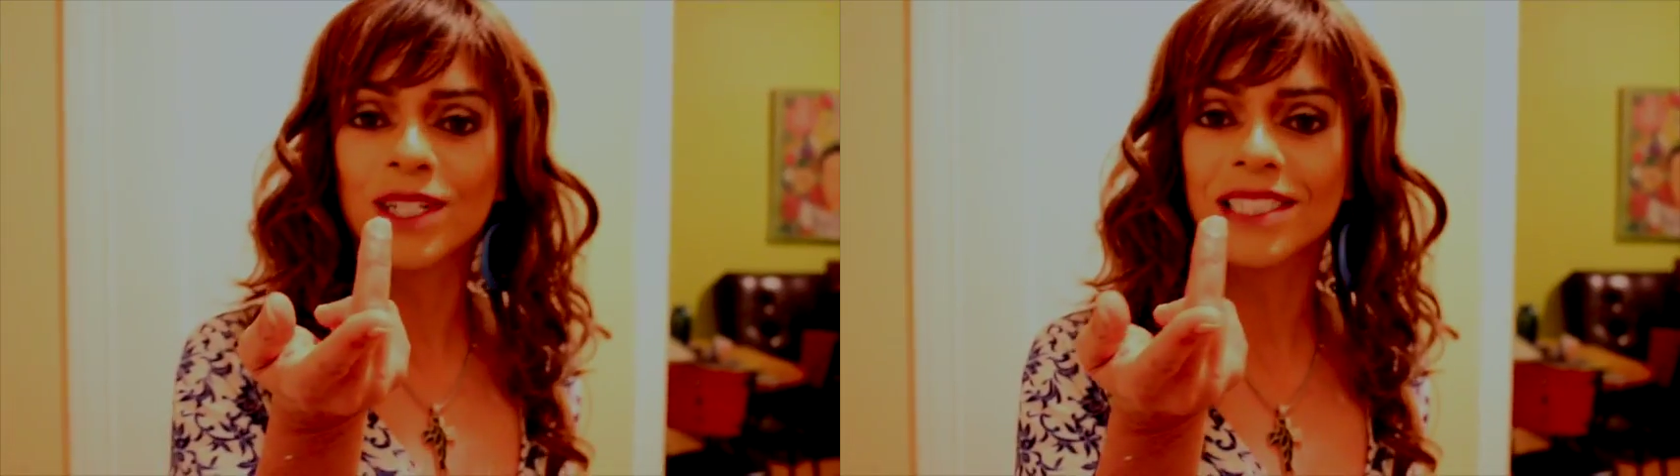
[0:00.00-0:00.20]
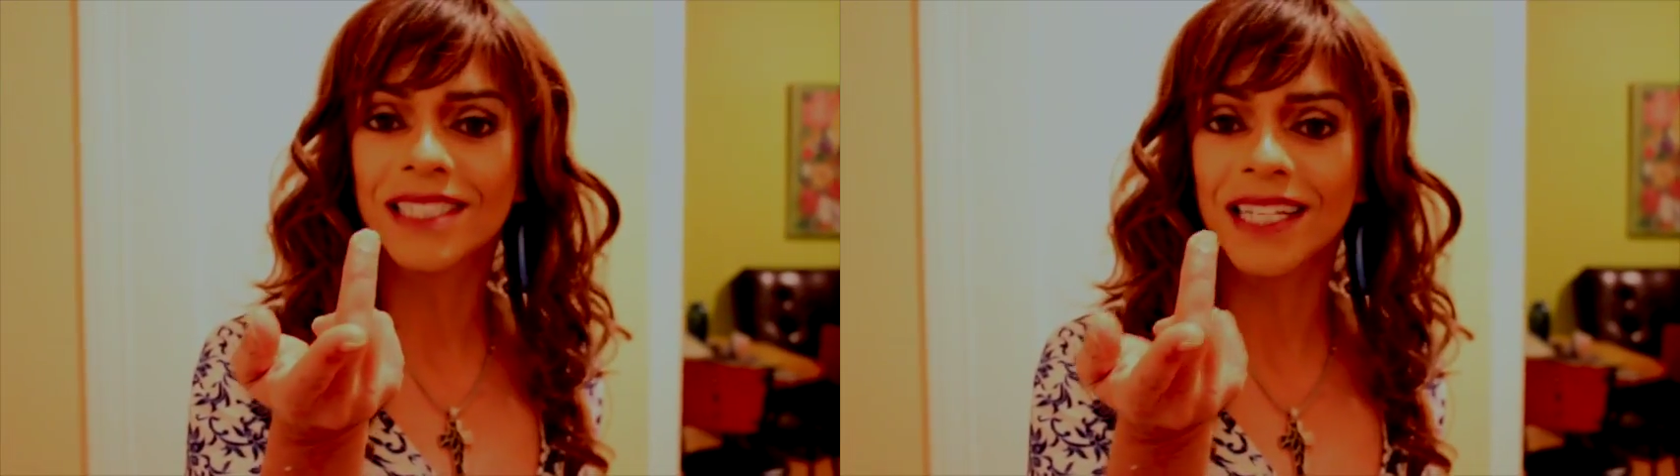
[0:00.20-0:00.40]

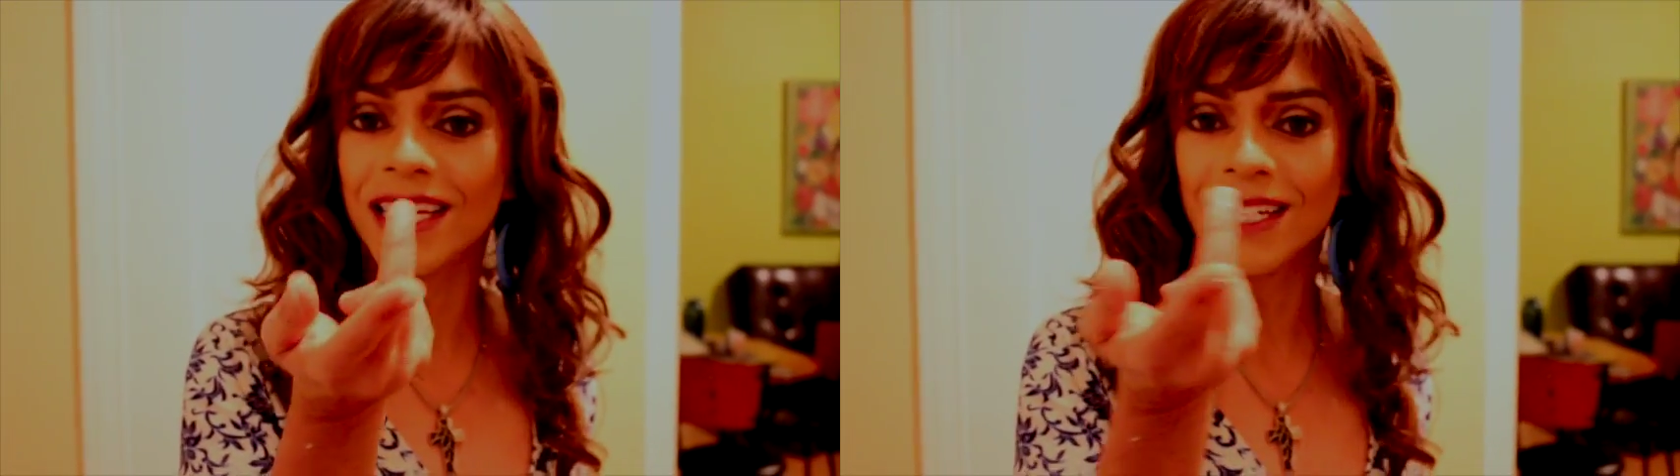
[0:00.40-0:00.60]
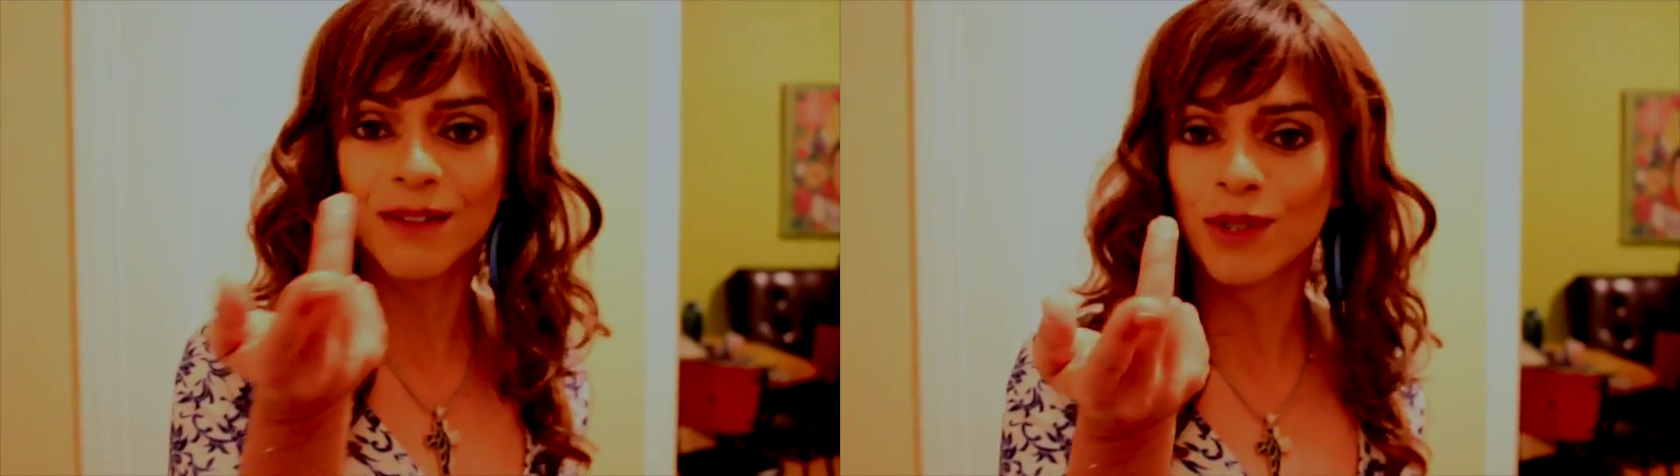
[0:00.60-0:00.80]

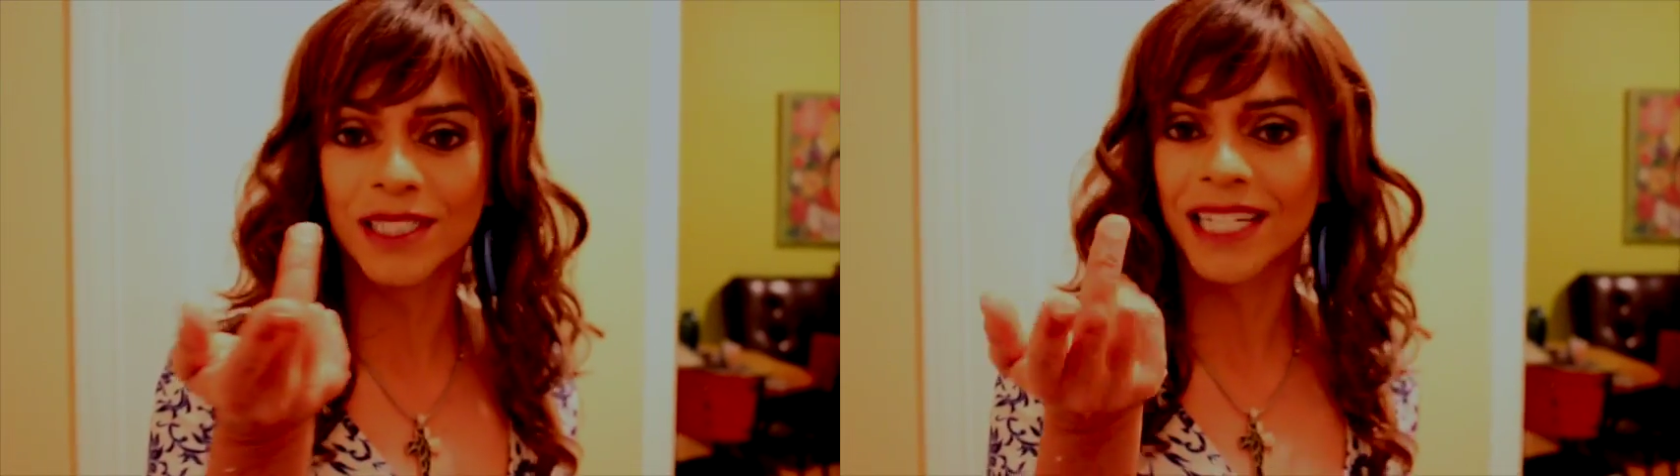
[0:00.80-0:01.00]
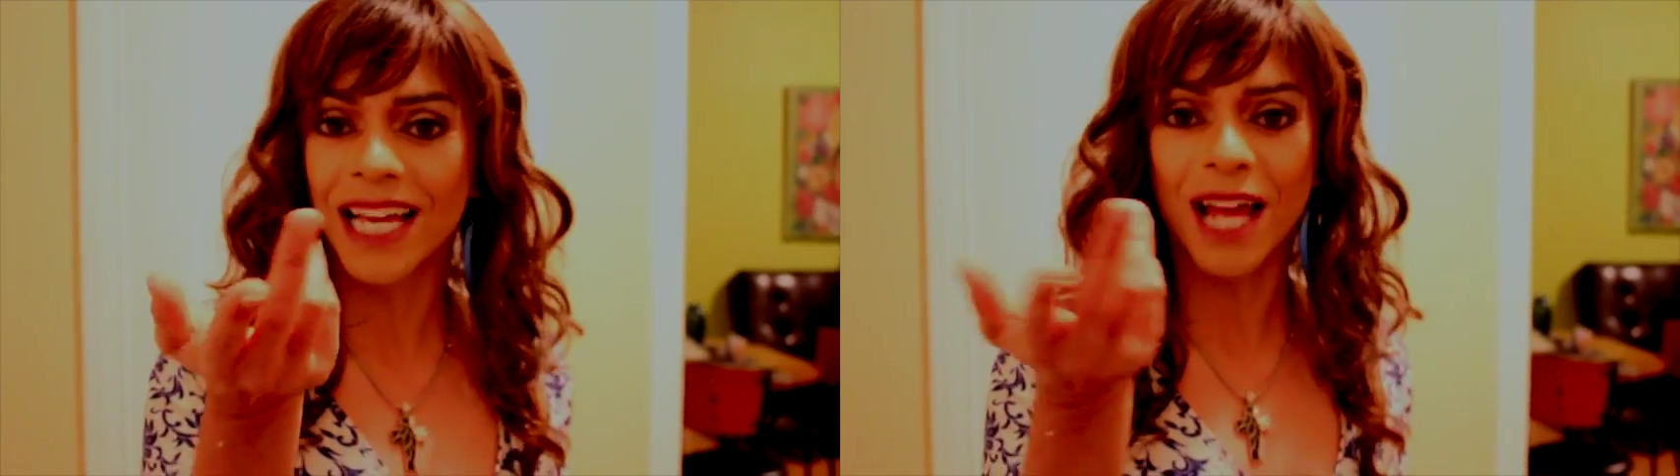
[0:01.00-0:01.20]

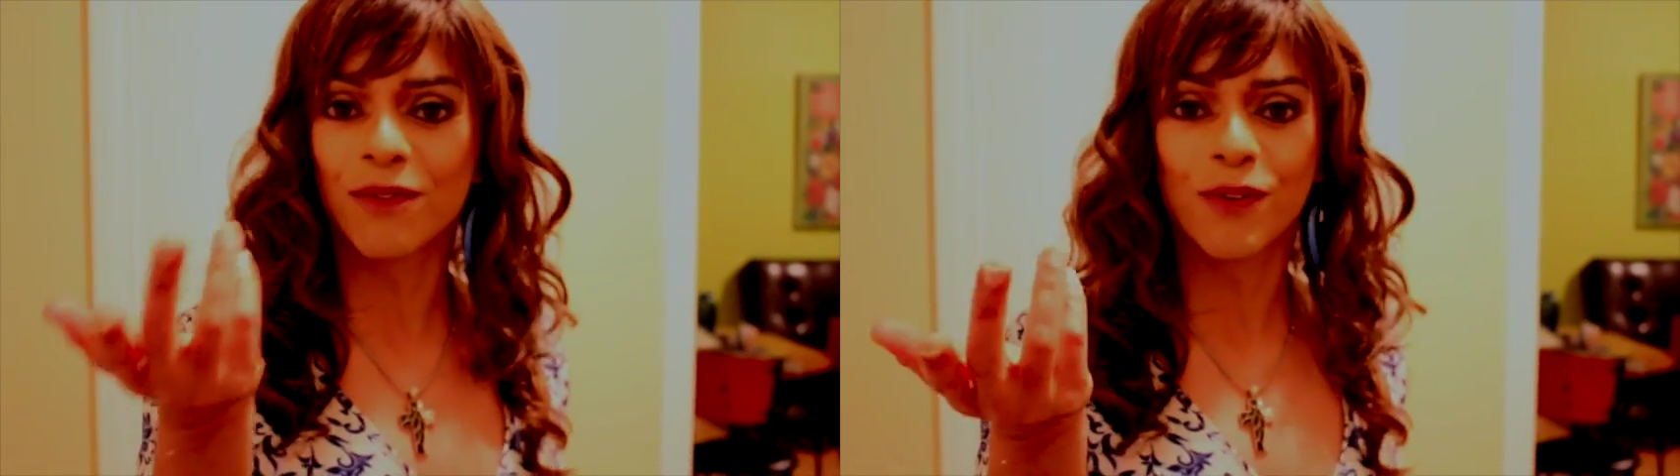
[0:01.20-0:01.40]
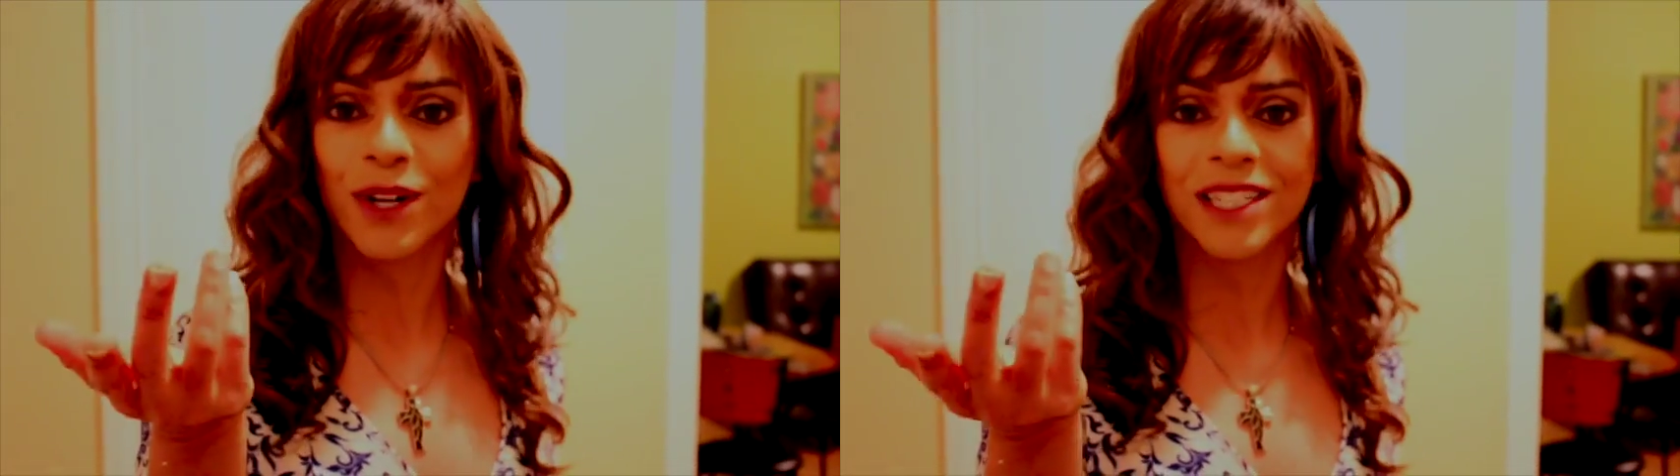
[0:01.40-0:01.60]
was in
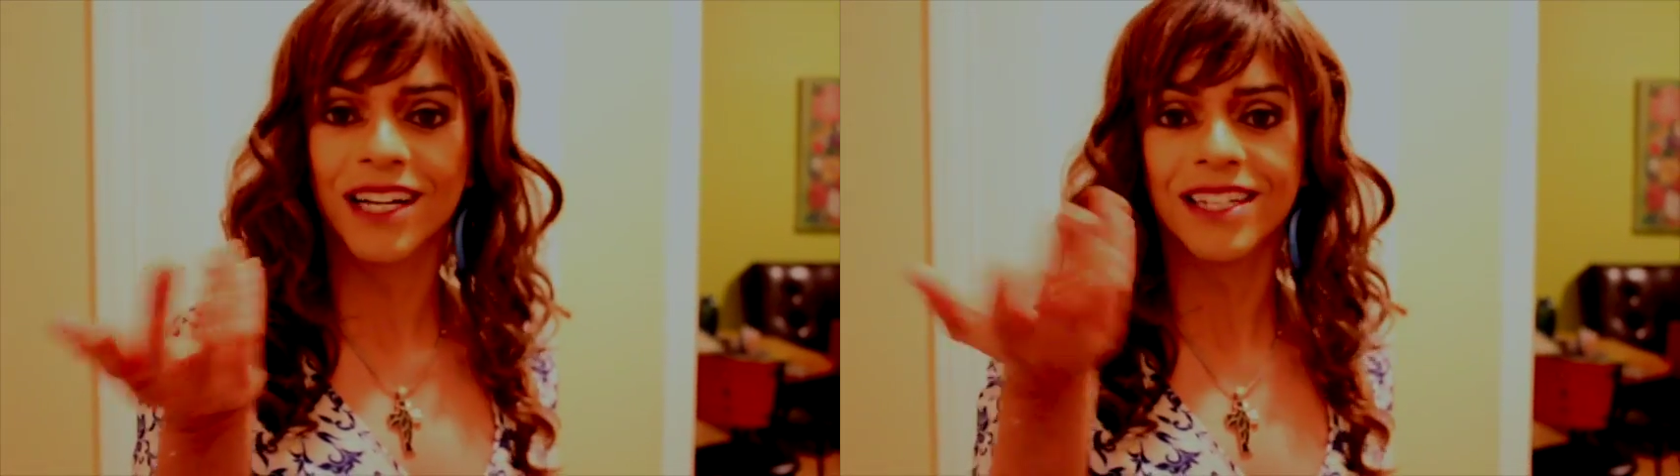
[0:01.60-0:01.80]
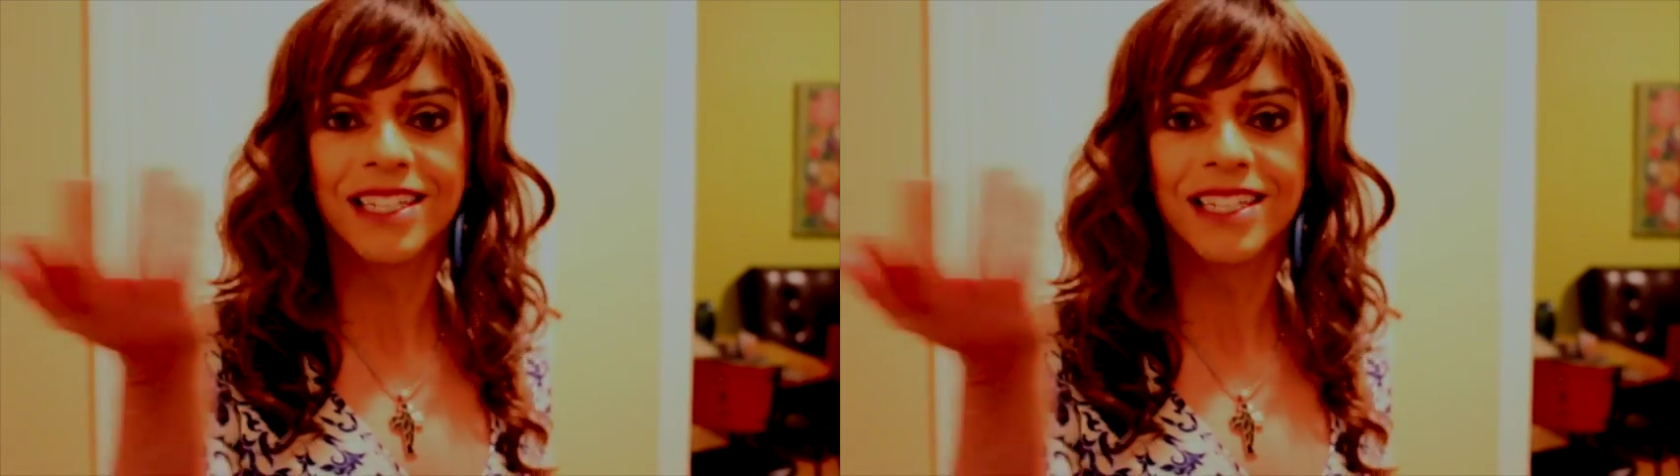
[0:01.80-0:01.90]
California.